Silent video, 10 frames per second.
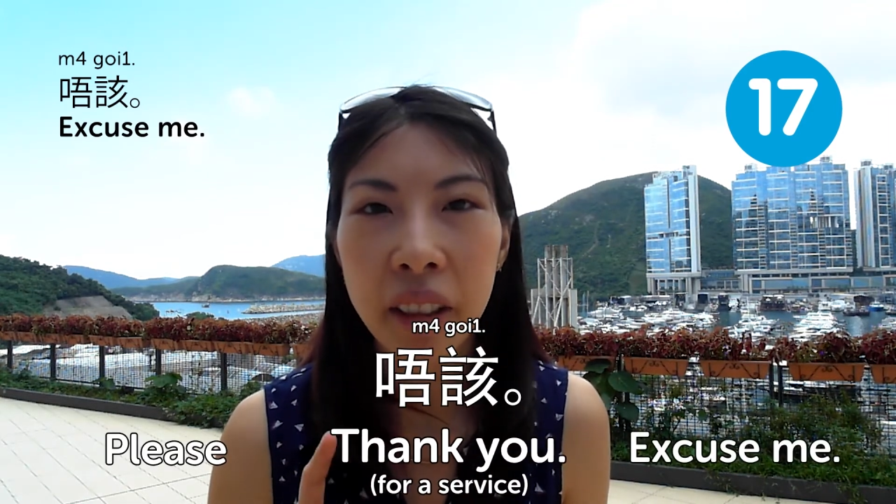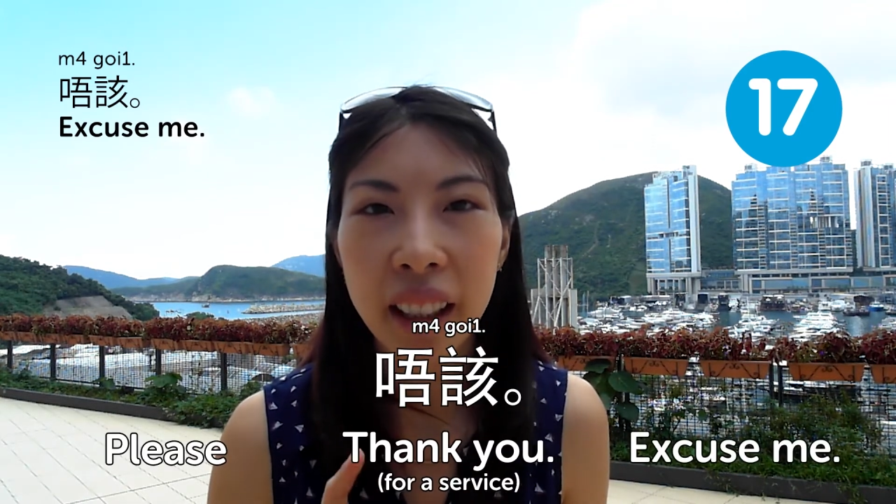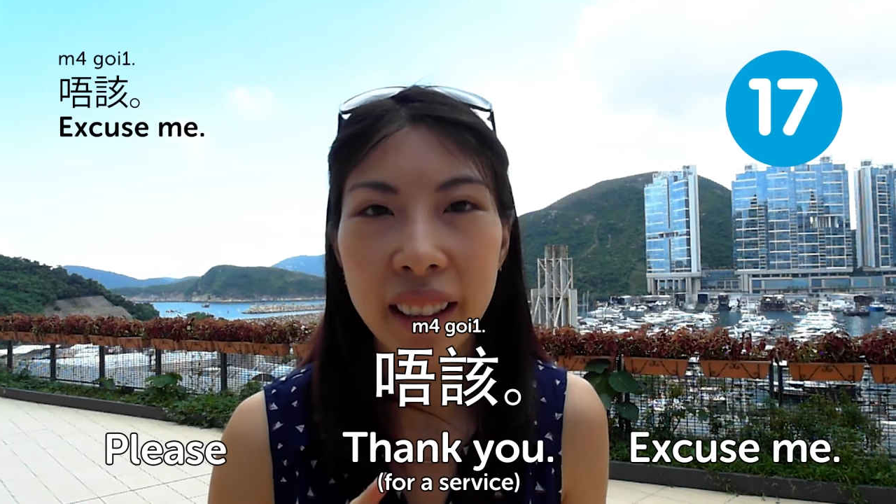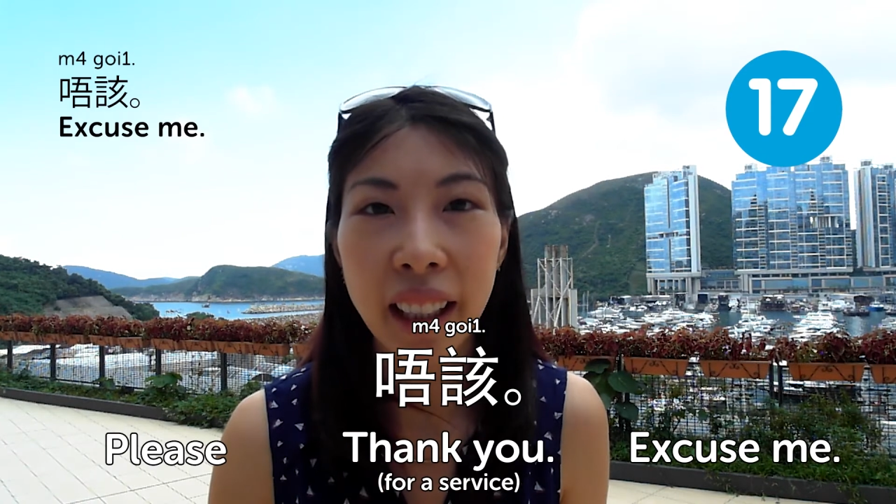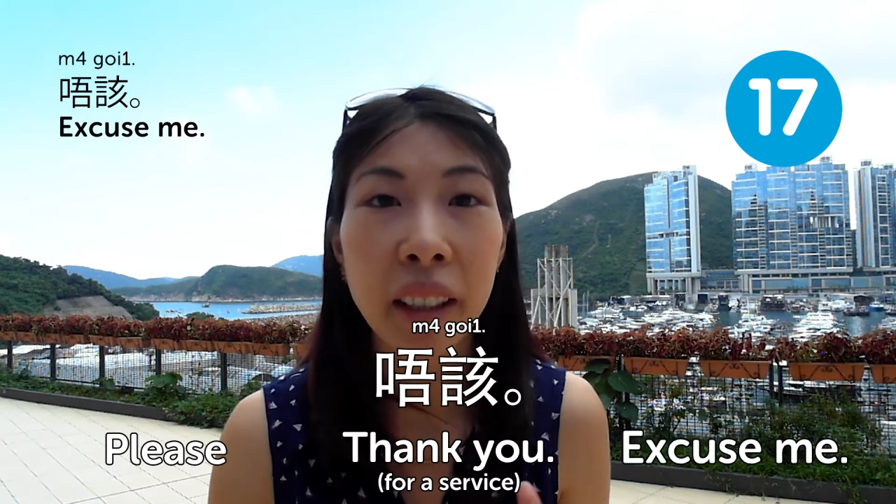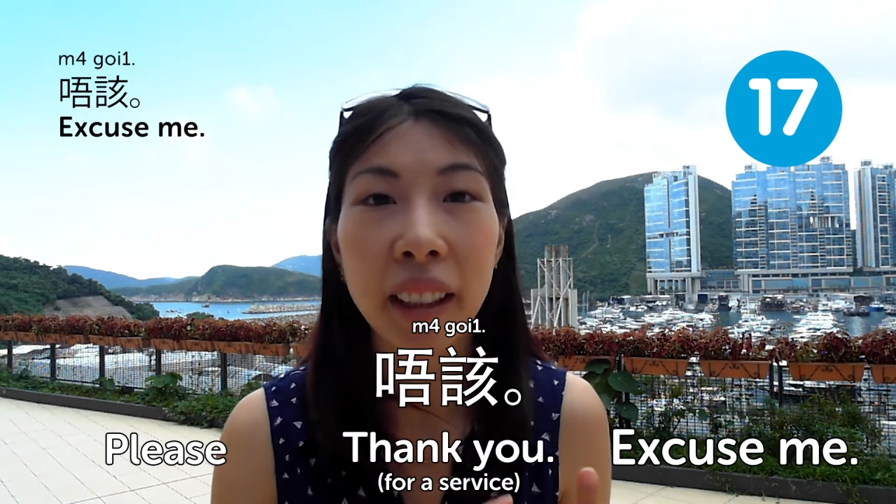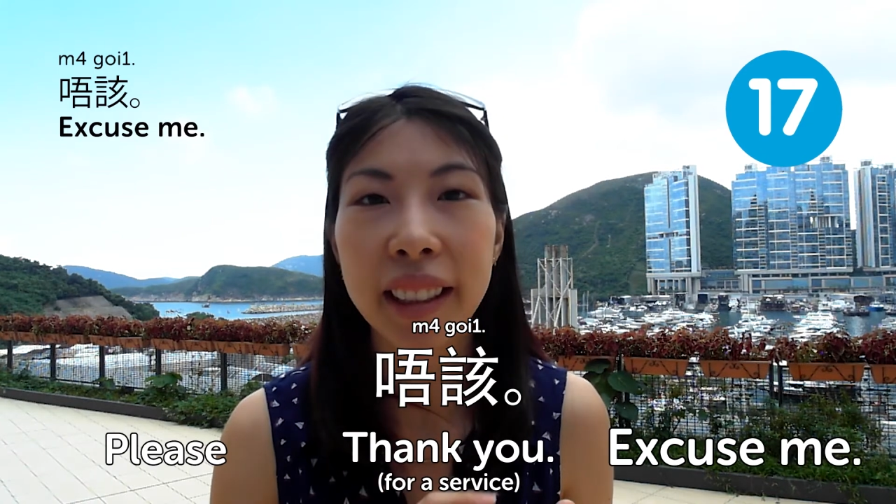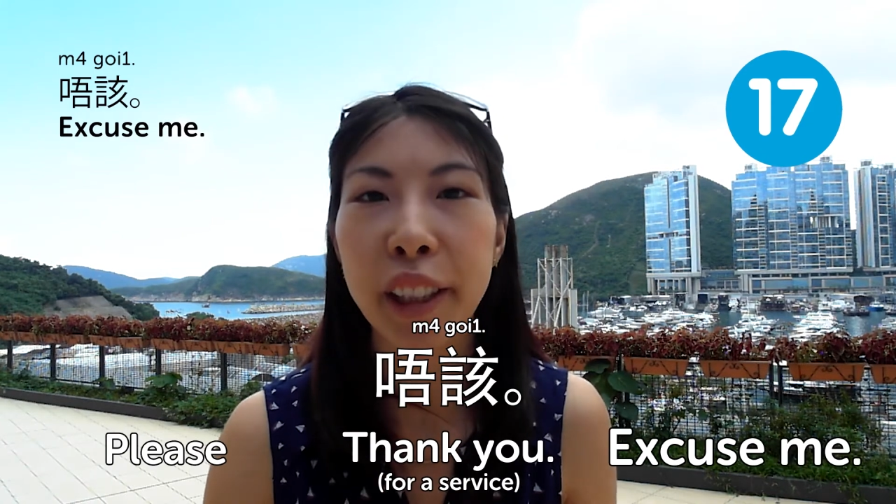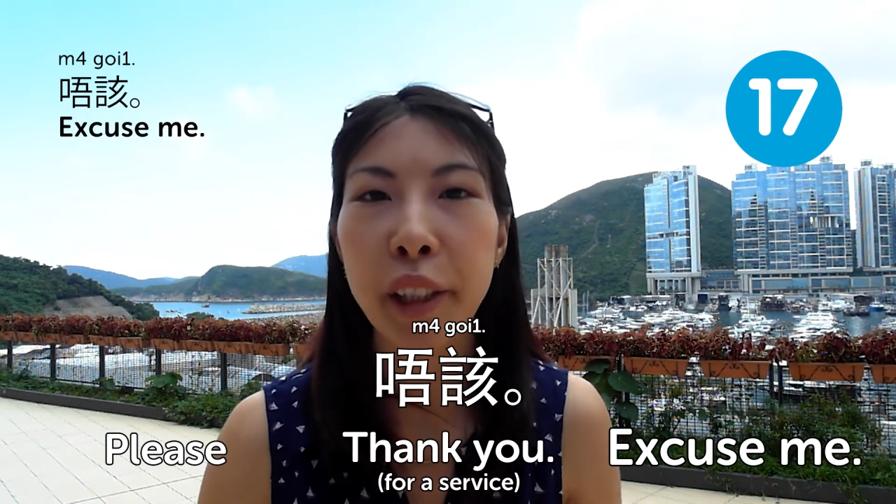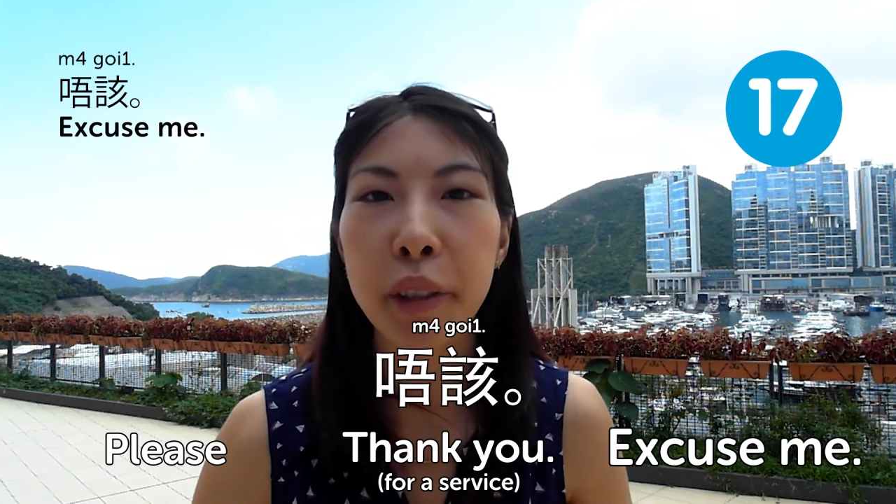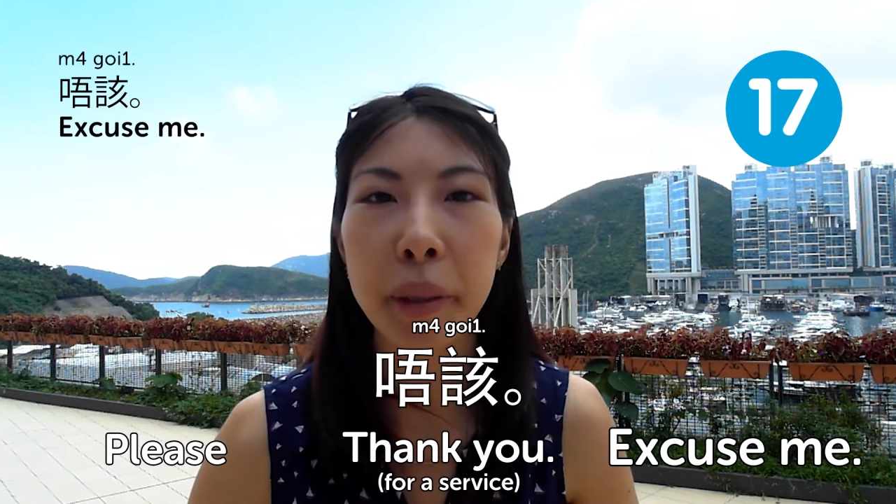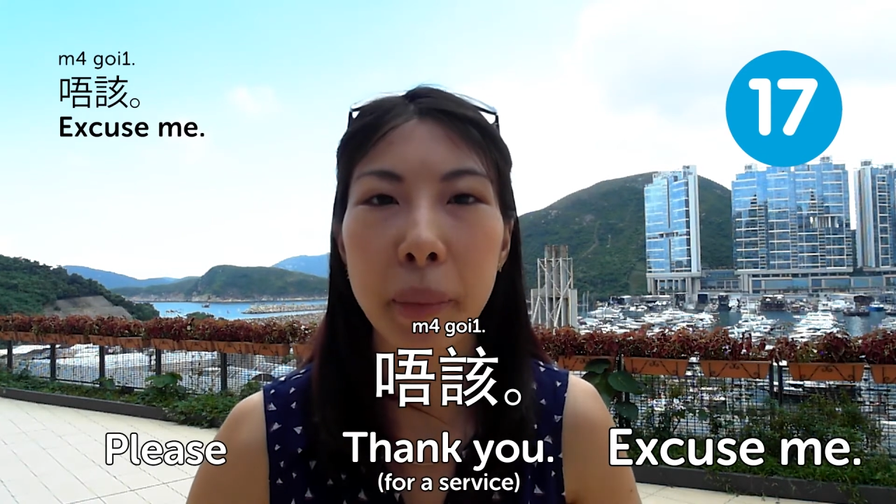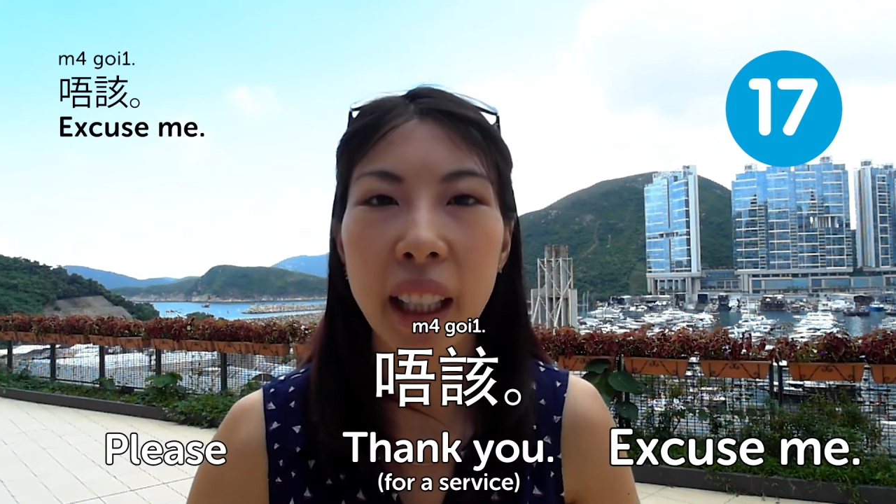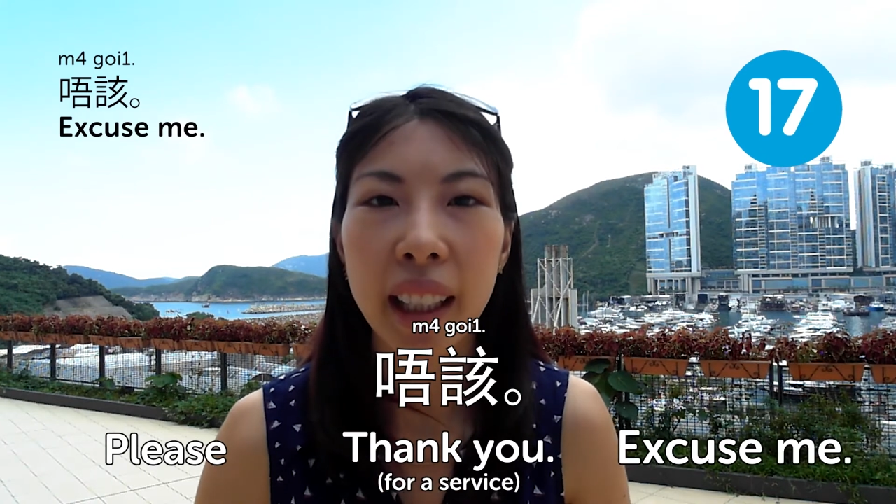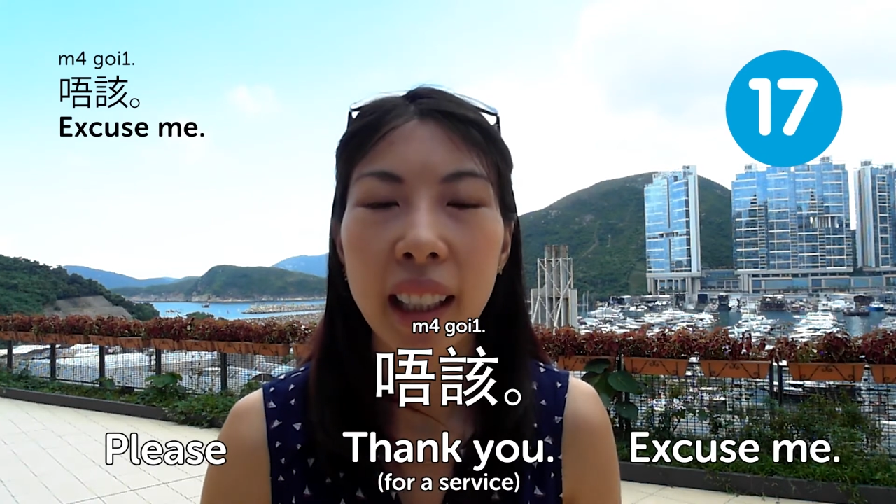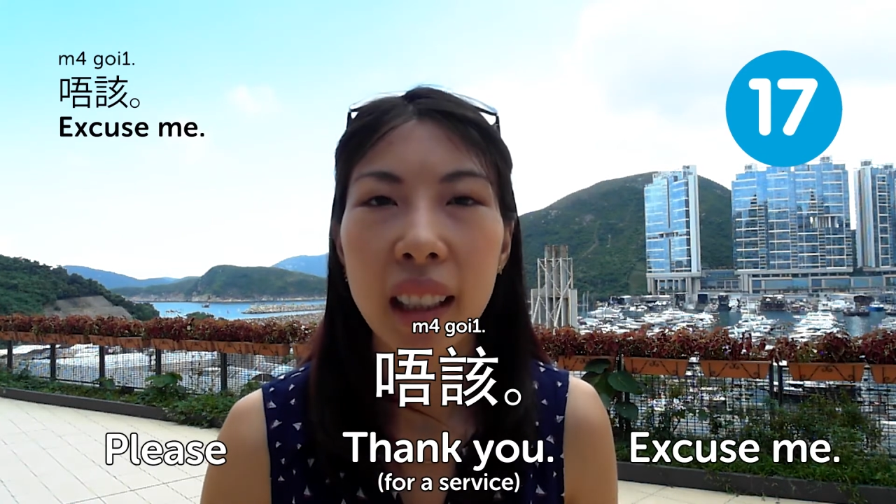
and now excuse me.